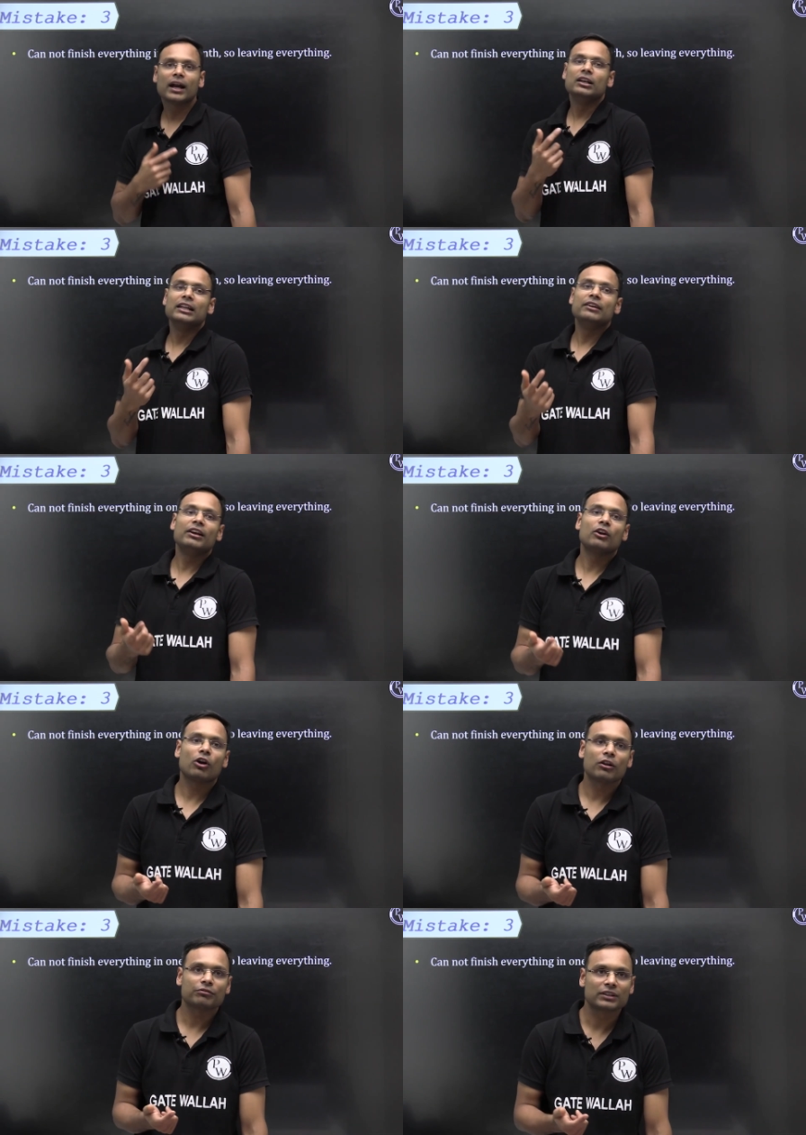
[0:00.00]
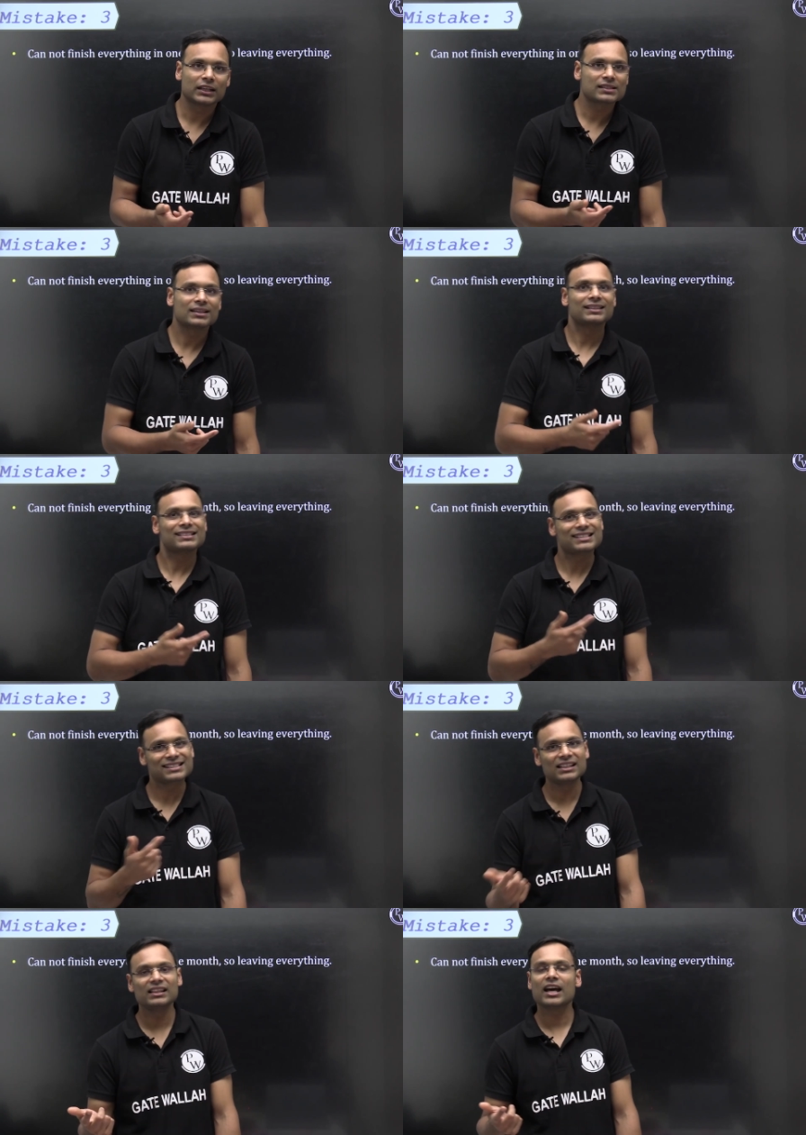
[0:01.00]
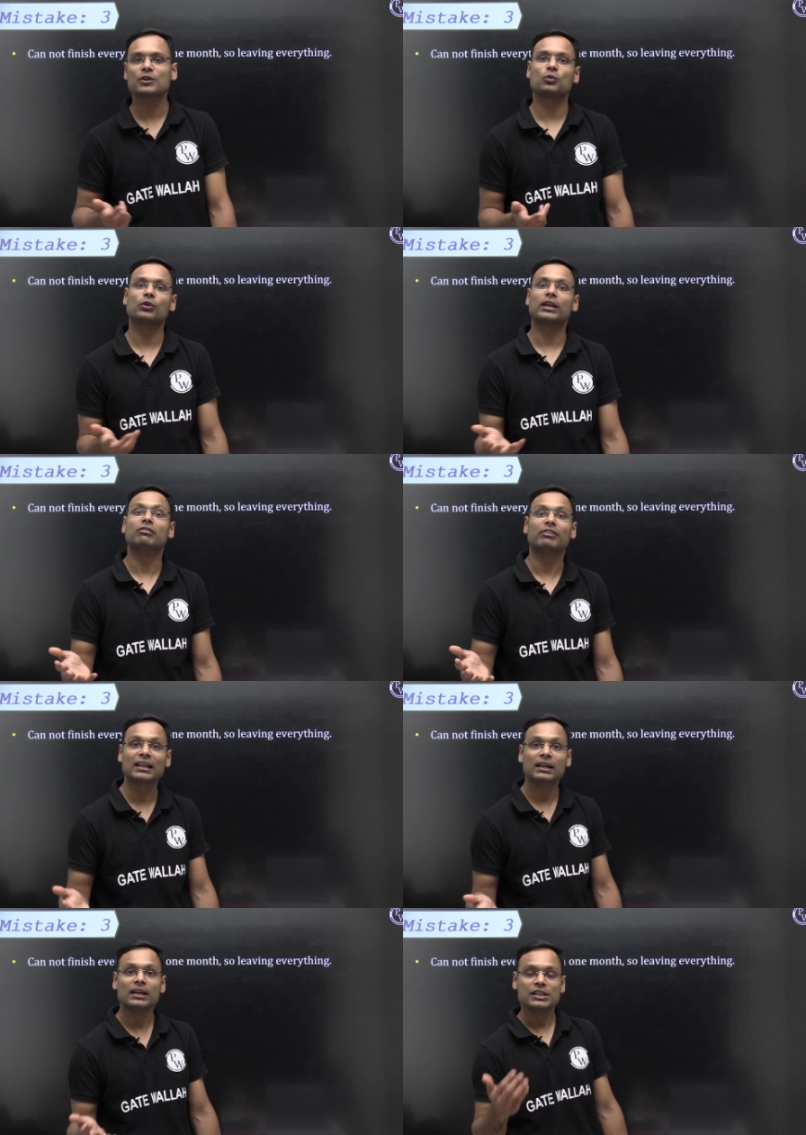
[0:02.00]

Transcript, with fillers: and leaving lot of things still they are scoring well